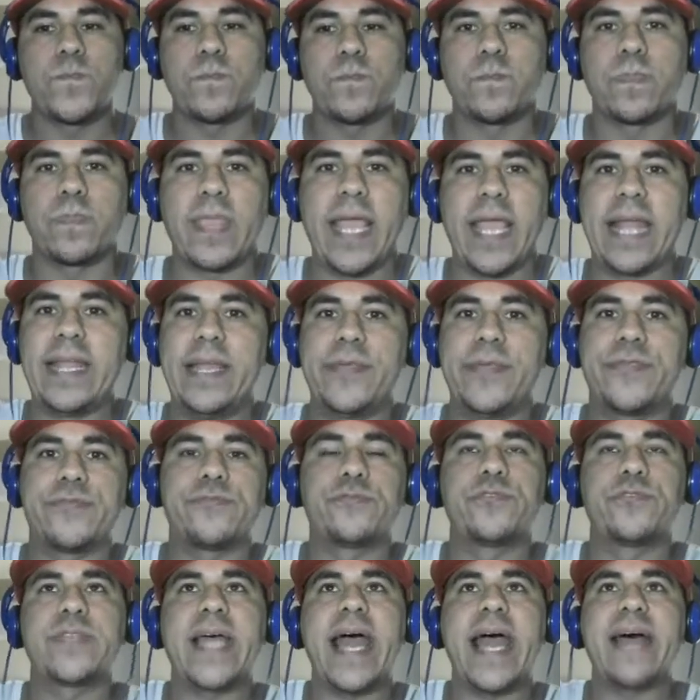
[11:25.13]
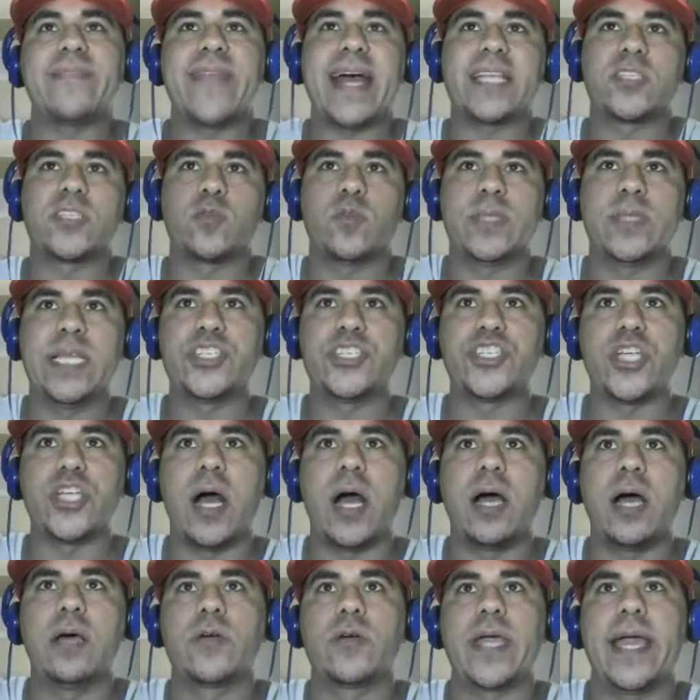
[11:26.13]
and he threw that, that's when they
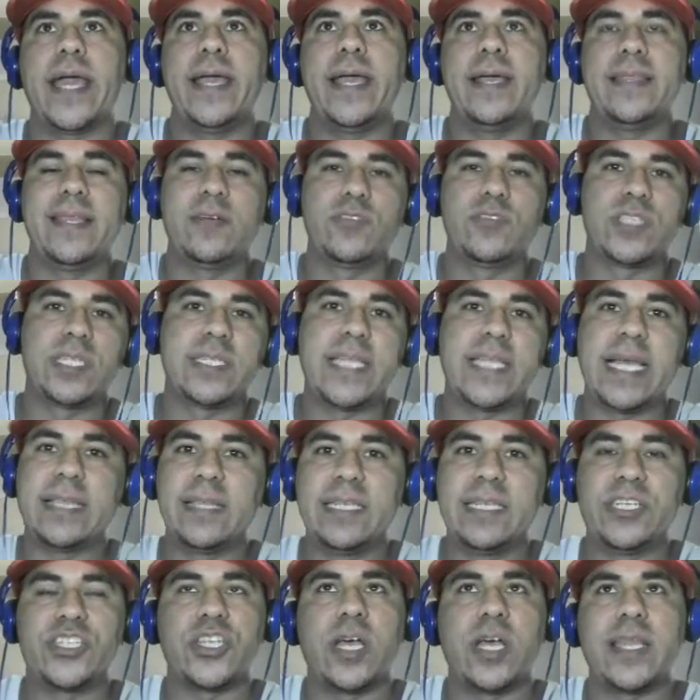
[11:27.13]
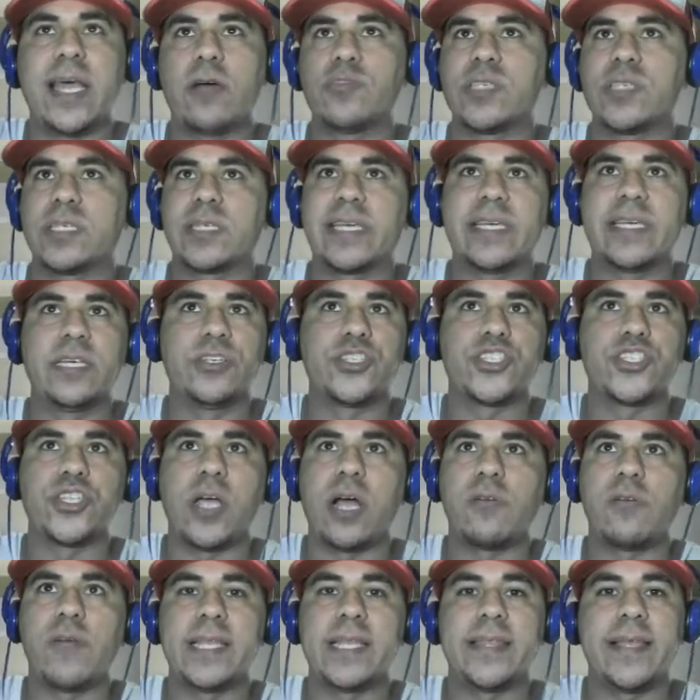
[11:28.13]
shot, okay, and that was a deadly shot, that was a kill
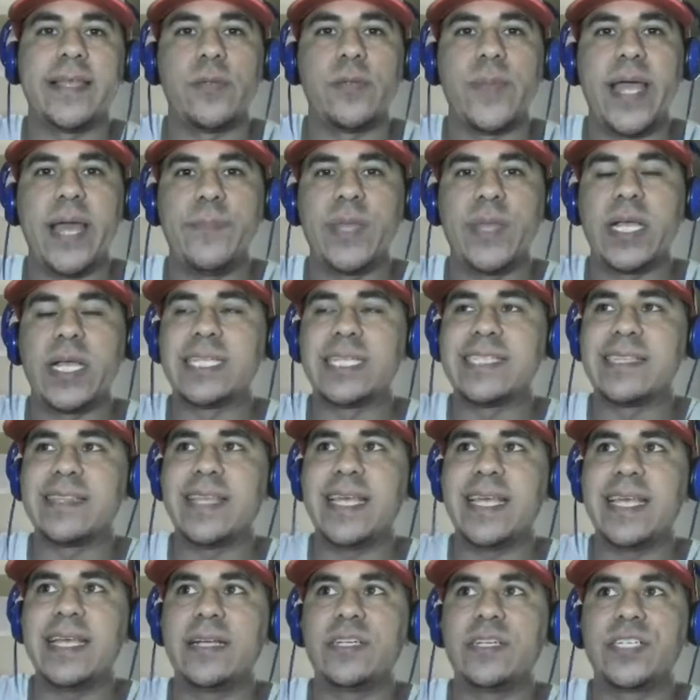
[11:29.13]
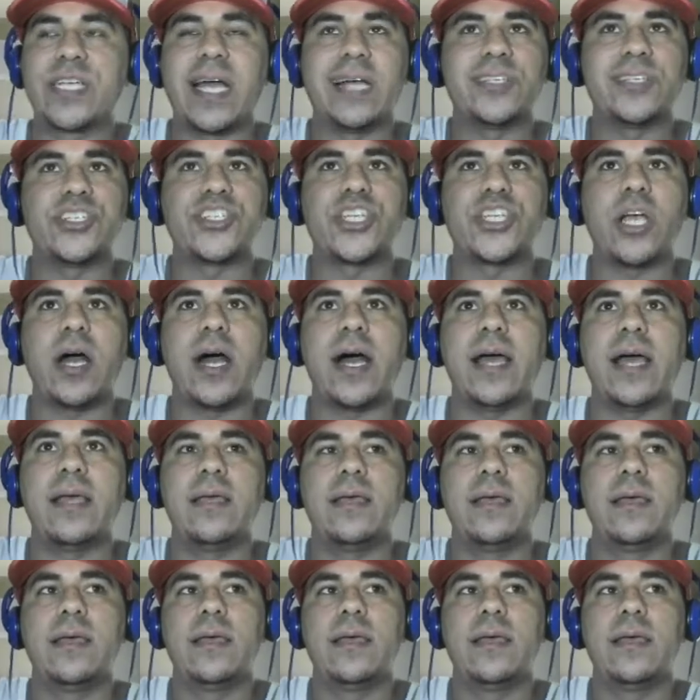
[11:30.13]
shot right there, man, because the thing here is he got shot,